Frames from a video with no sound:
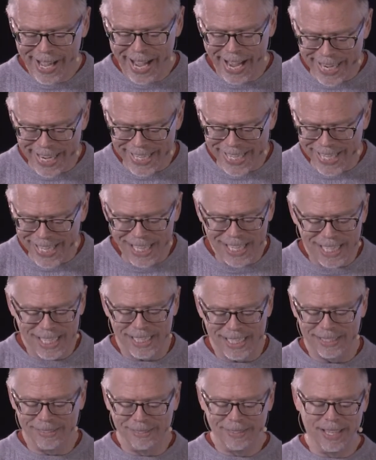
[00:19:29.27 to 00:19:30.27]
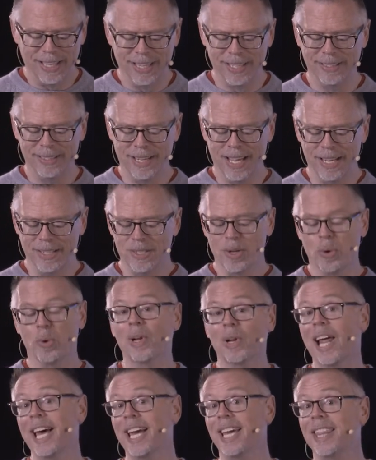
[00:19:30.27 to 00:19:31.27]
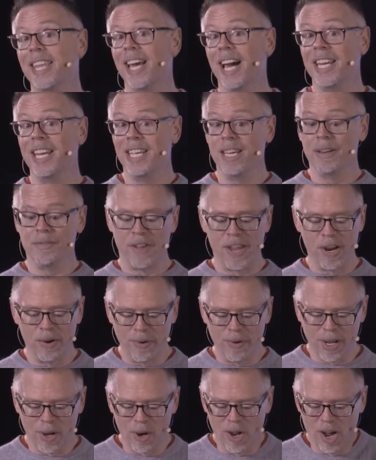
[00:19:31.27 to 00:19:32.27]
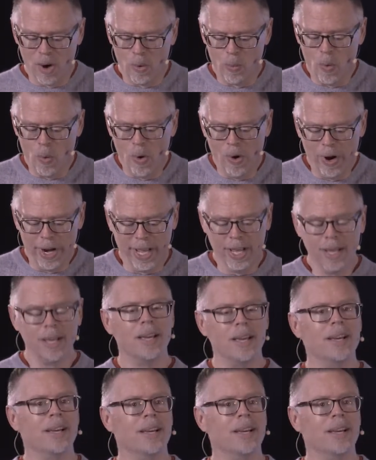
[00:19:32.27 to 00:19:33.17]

idea and don't like the idea of hearing a warning,